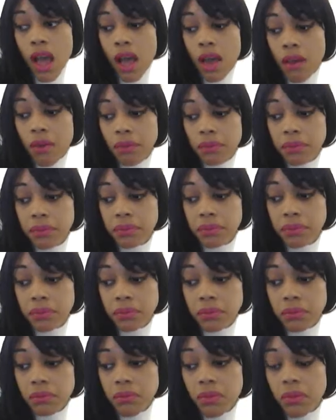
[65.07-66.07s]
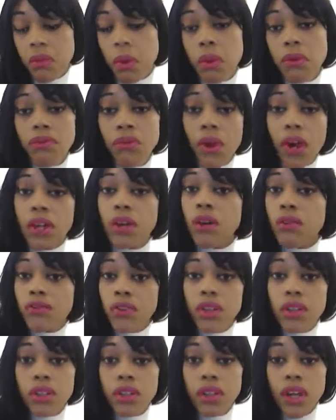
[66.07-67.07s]
Um, but before I go
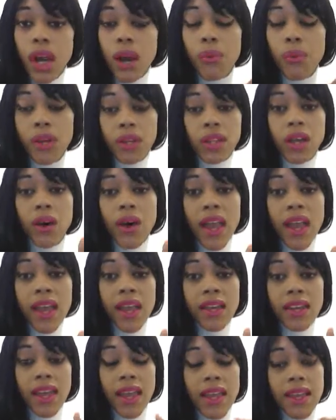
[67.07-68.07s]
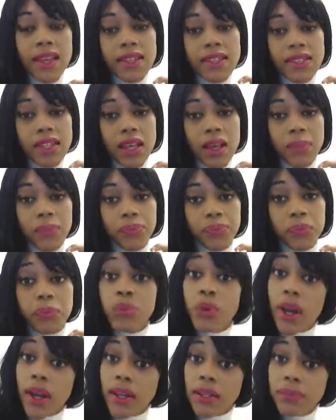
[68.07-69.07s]
further, I want to go ahead and um,
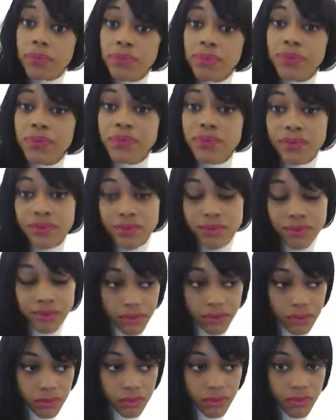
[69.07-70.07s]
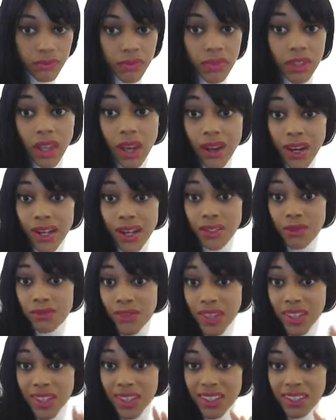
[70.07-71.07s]
pray. All right,
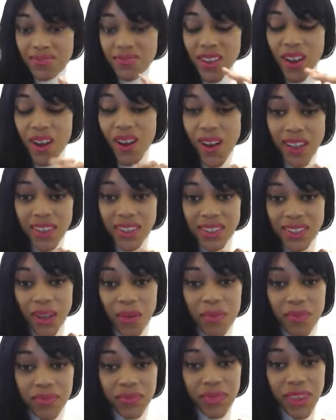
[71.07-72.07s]
ready? All right, let's go.